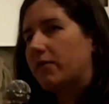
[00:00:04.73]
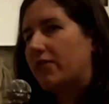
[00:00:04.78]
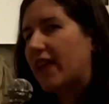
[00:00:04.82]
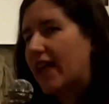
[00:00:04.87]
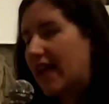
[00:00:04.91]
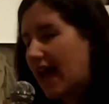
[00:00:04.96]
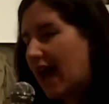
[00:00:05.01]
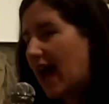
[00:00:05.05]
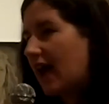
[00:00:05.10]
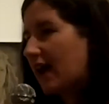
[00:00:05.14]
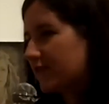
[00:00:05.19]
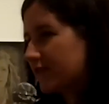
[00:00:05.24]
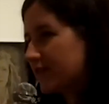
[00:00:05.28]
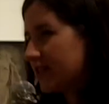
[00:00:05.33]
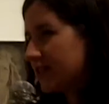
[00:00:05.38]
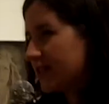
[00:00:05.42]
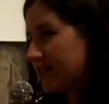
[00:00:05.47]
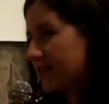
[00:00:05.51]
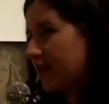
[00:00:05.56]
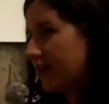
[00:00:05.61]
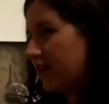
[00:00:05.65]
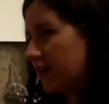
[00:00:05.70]
they have to
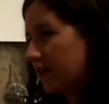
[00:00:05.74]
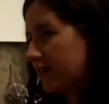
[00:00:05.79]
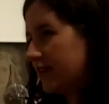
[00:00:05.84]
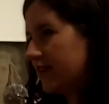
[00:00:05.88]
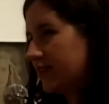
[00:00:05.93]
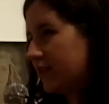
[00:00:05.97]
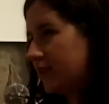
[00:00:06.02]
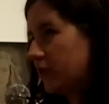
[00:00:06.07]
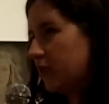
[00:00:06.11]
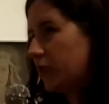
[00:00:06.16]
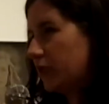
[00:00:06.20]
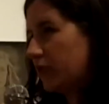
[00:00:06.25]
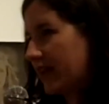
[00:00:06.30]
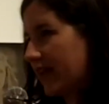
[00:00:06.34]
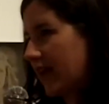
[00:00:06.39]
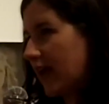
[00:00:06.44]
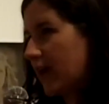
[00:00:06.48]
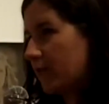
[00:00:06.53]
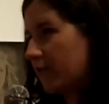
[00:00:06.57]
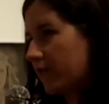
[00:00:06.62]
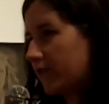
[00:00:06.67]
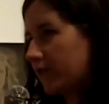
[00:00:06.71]
stare into the
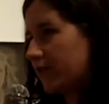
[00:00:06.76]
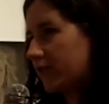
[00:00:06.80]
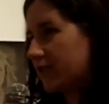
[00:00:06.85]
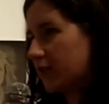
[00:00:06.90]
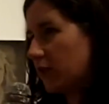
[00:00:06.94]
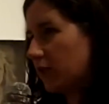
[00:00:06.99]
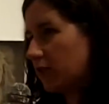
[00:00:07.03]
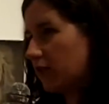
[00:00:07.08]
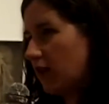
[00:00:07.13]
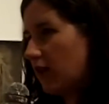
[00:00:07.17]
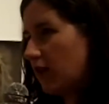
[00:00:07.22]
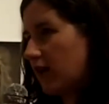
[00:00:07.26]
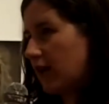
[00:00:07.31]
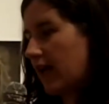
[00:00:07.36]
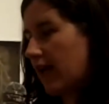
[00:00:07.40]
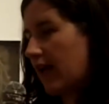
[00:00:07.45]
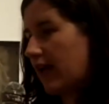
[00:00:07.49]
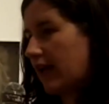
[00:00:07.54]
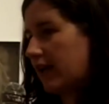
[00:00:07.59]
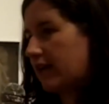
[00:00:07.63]
camera for so long,